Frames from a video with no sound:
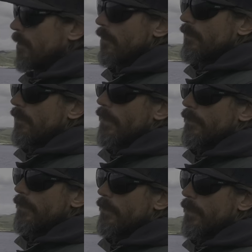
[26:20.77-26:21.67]
so you can kind
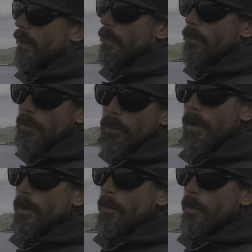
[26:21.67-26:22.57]
of figure out
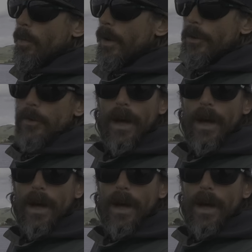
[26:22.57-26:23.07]
what you